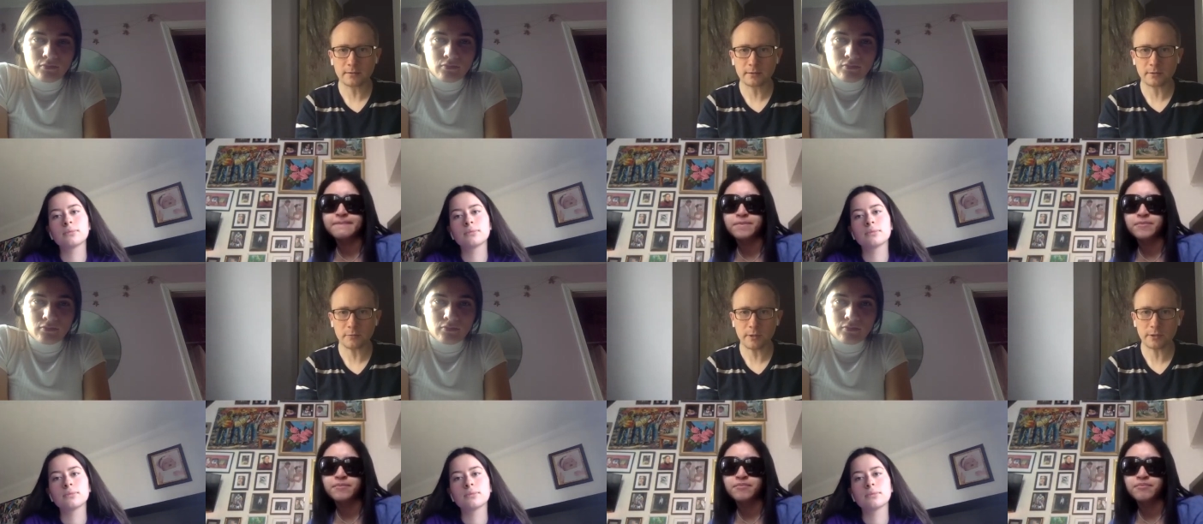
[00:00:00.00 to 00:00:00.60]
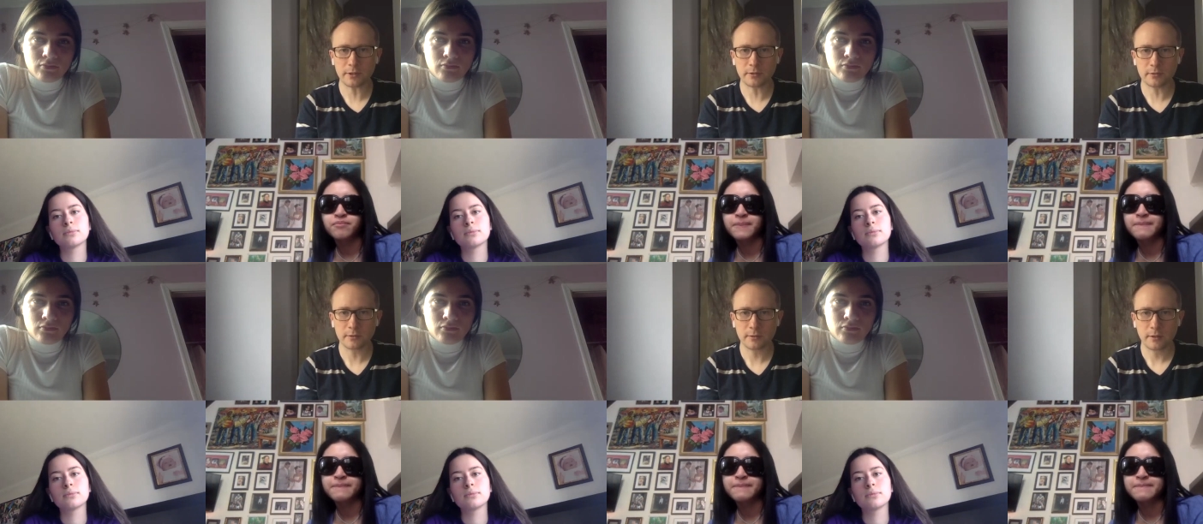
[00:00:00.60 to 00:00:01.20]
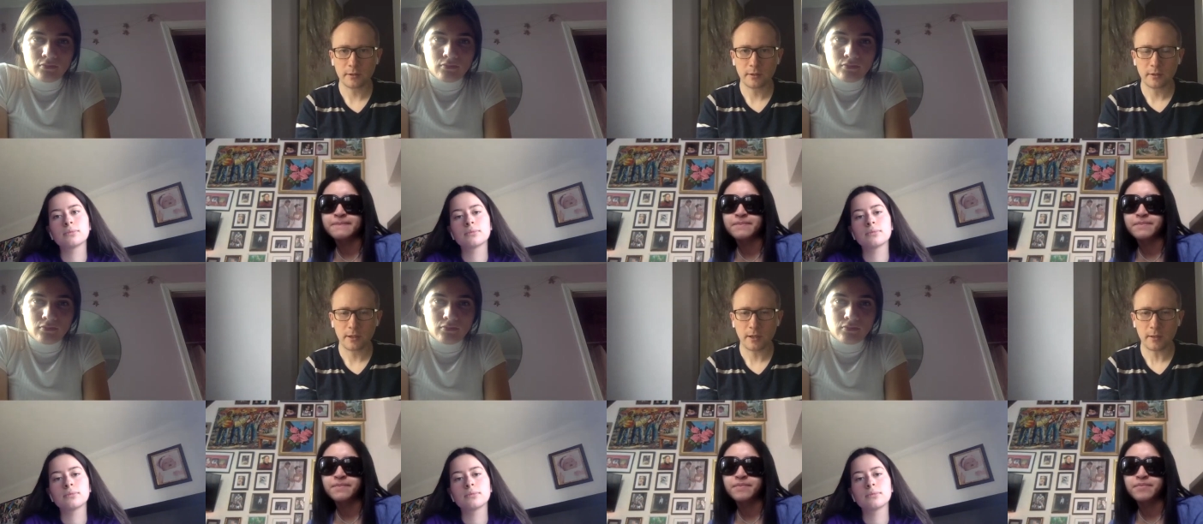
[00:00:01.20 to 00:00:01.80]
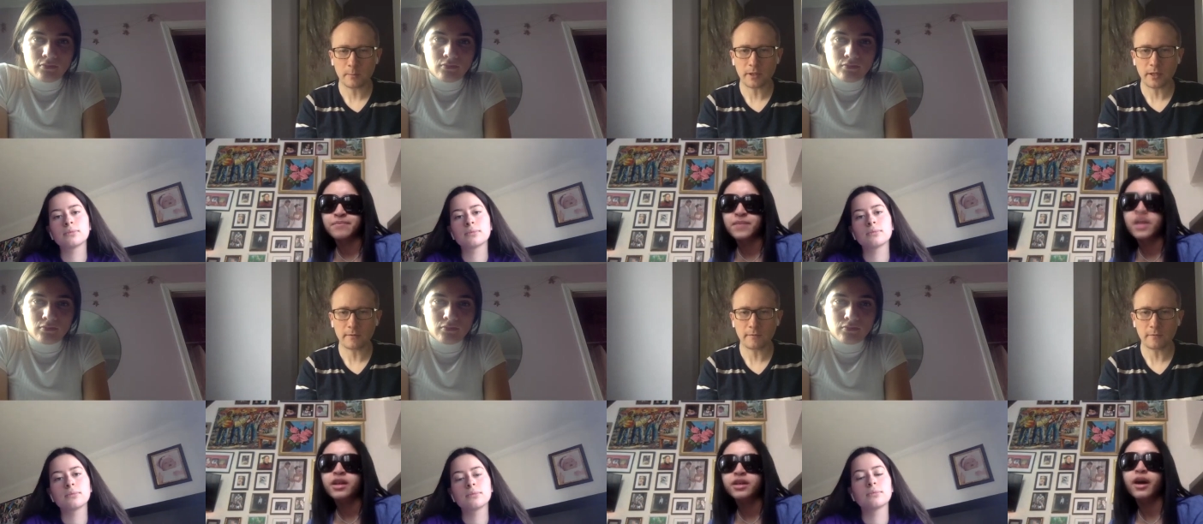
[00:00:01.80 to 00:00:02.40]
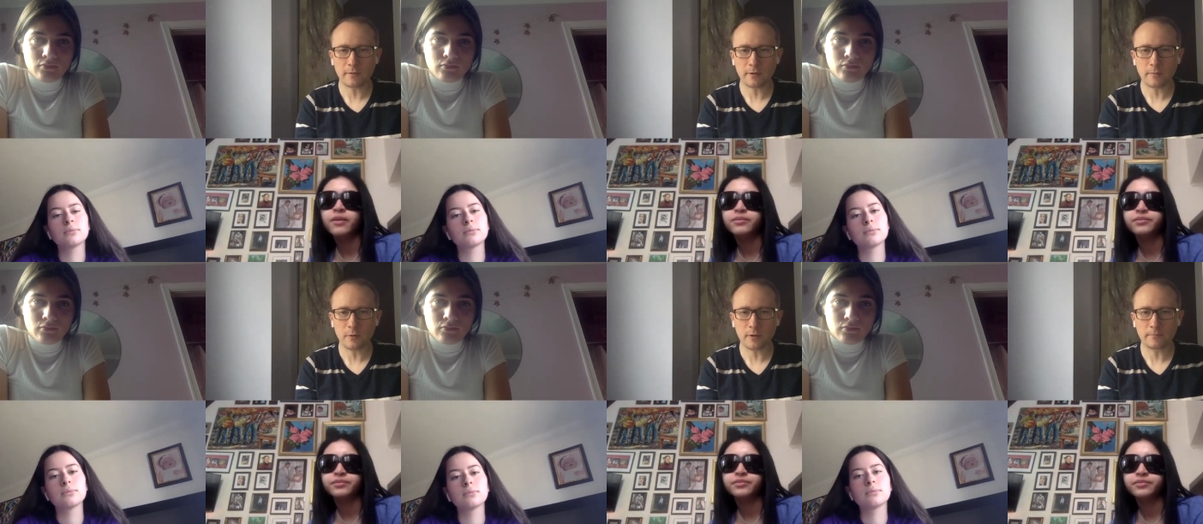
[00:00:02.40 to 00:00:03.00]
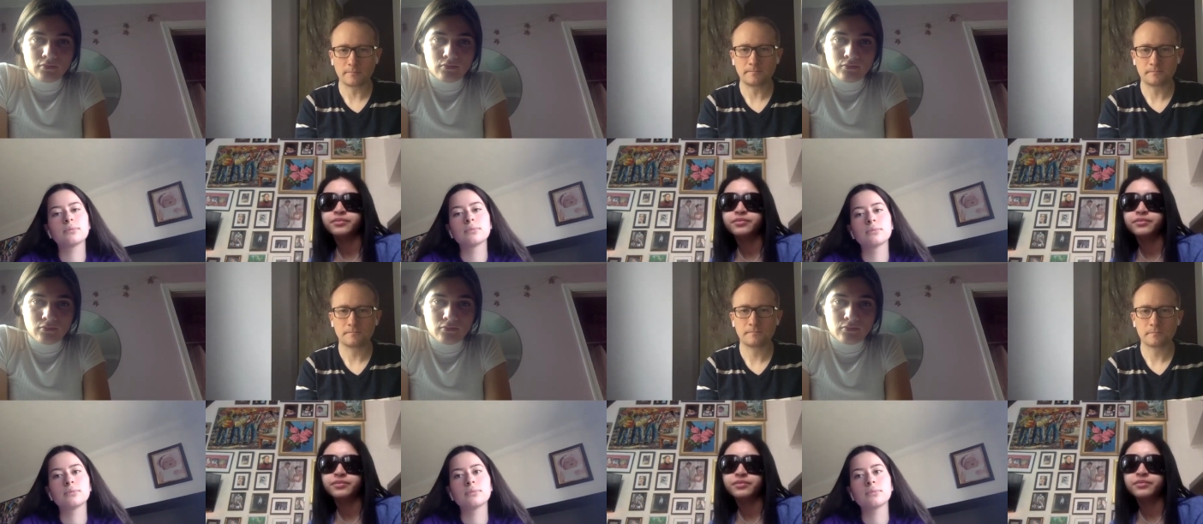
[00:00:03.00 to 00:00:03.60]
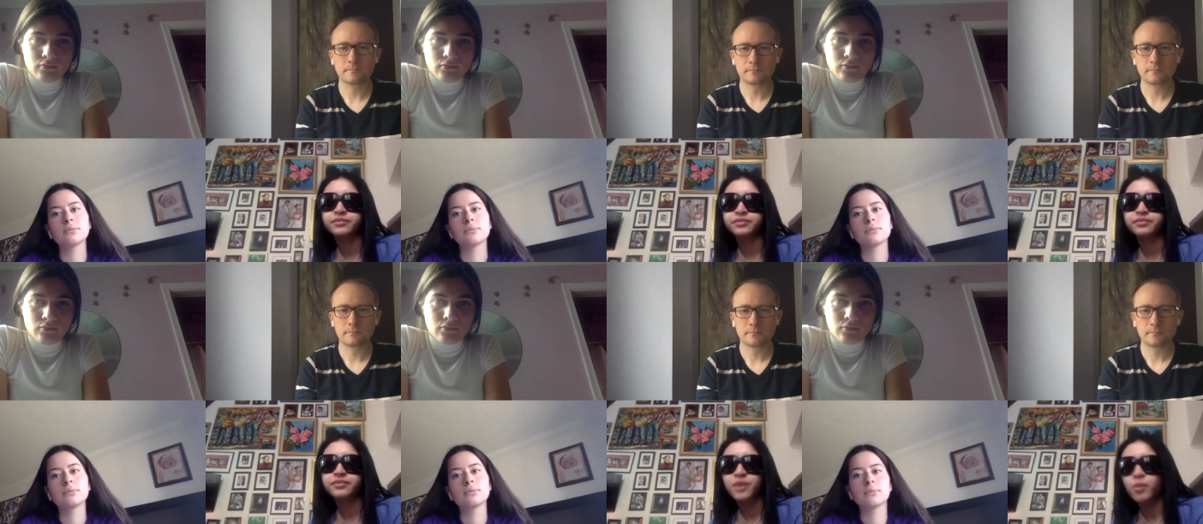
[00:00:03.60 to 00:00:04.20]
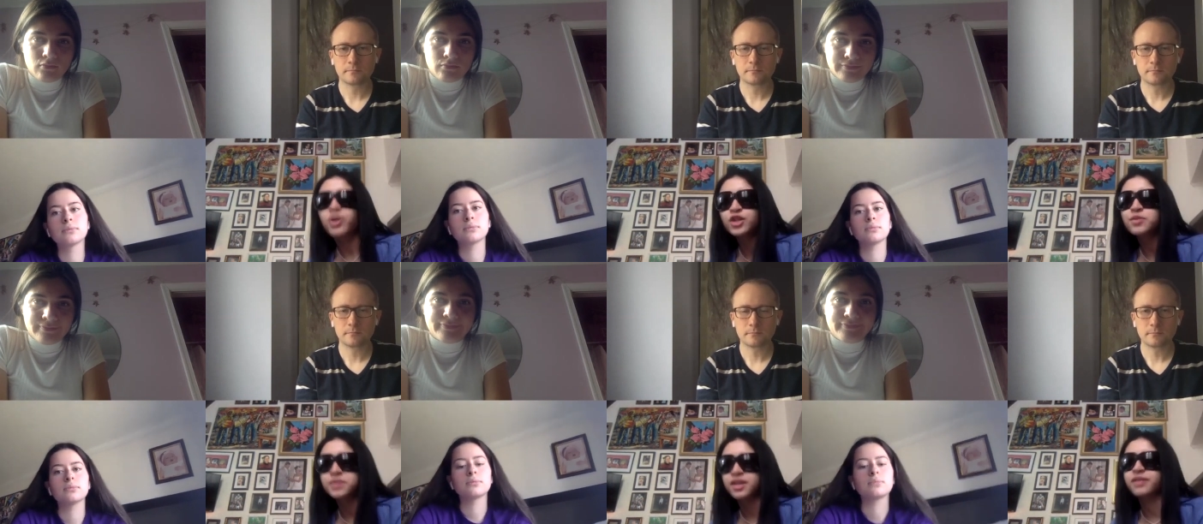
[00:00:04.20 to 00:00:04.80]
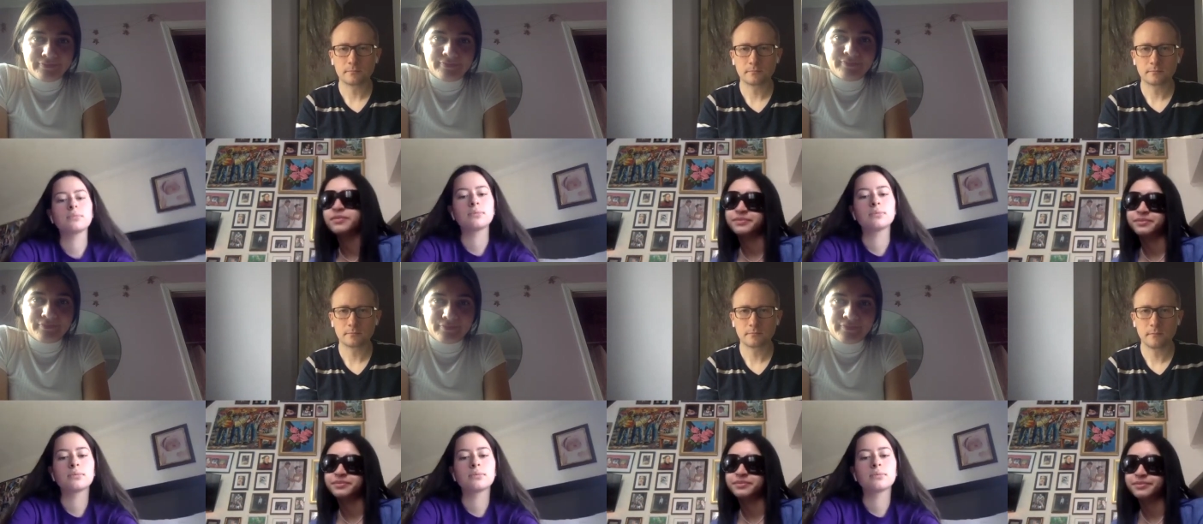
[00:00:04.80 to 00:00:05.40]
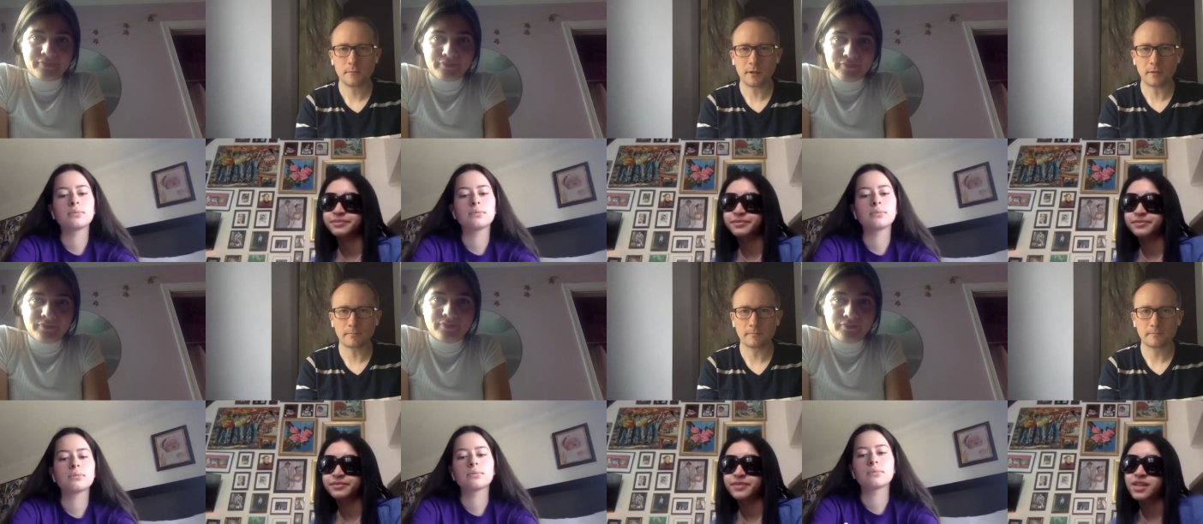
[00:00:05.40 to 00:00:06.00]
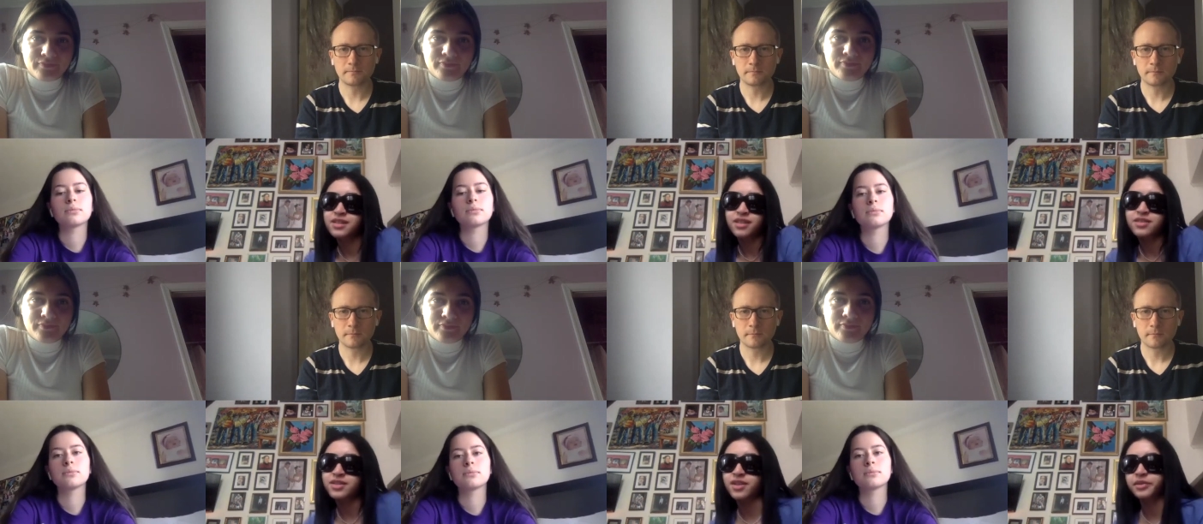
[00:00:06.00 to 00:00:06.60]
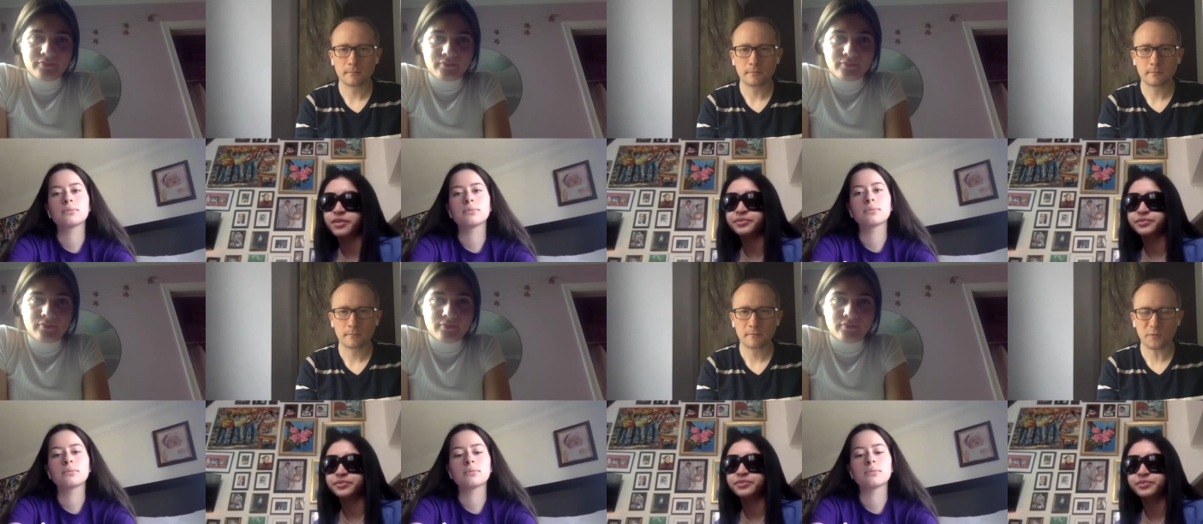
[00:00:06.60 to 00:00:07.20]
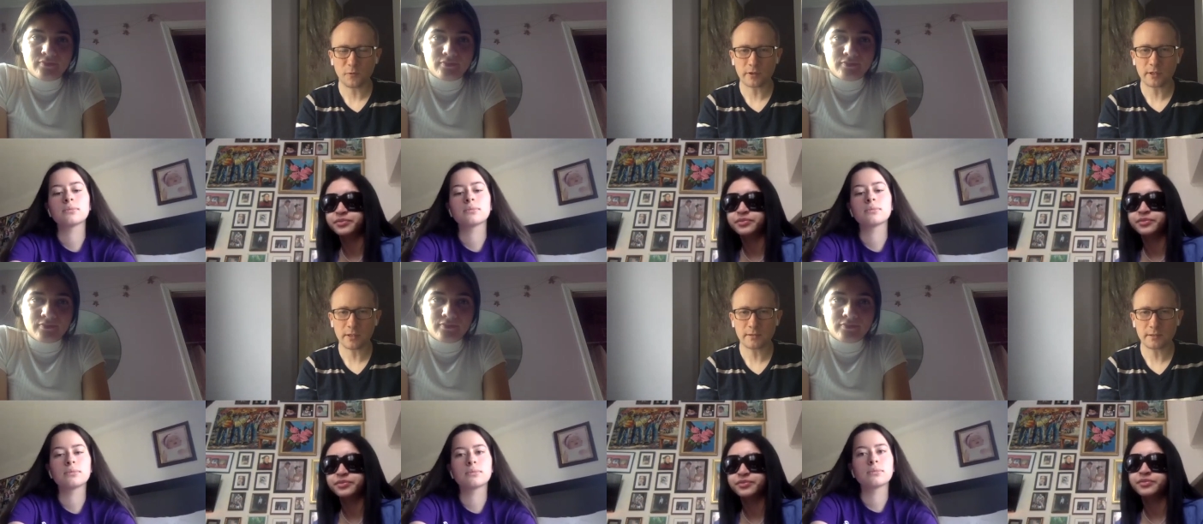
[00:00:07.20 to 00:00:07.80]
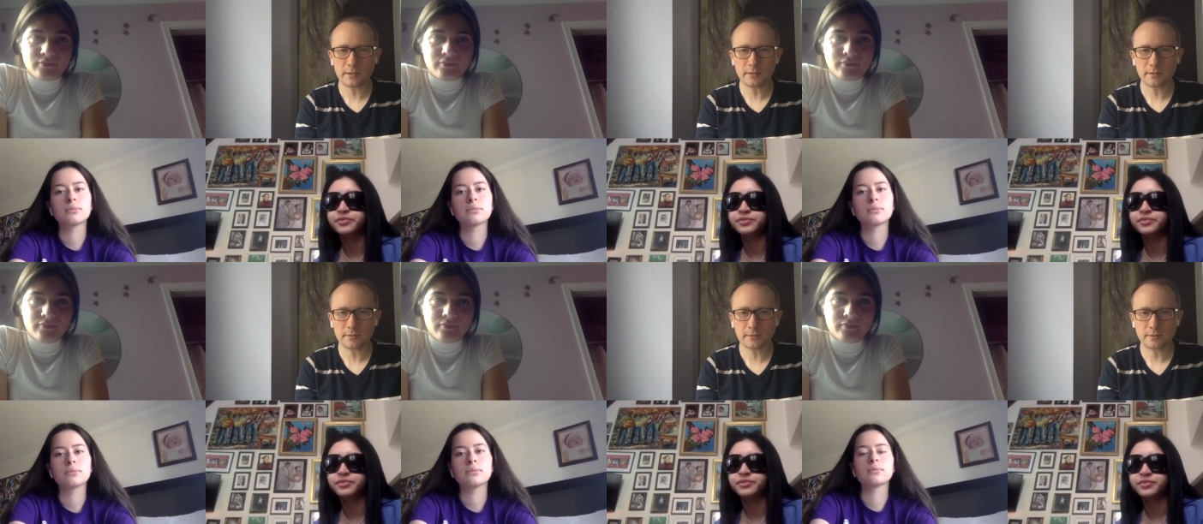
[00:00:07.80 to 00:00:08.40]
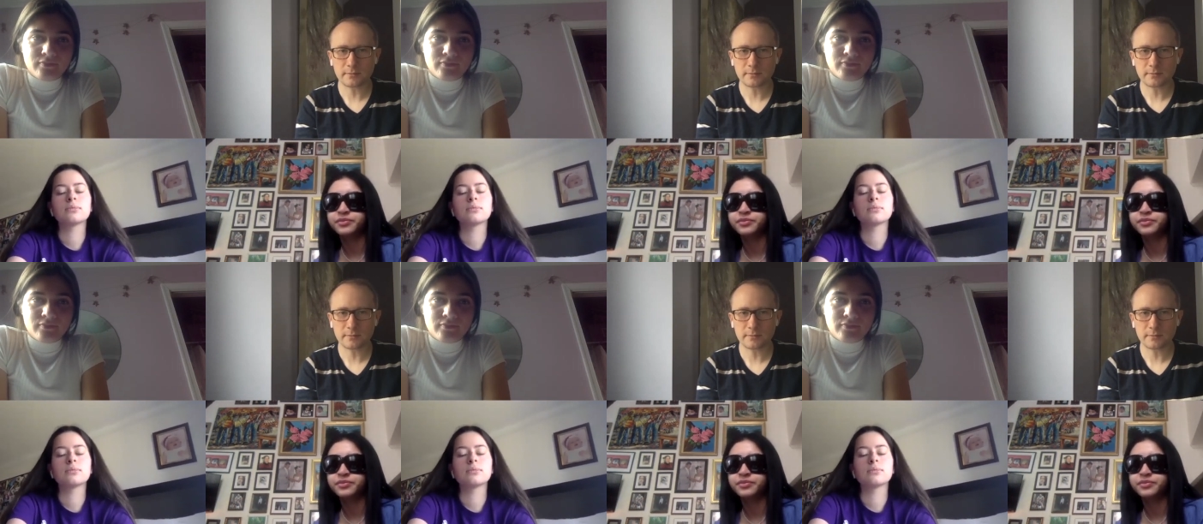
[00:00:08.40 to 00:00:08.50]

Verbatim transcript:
Speaker 1: situation and planned yeah. for it more.
Speaker 2: 100%.
Speaker 1: Yeah. Suck. 14 seasons.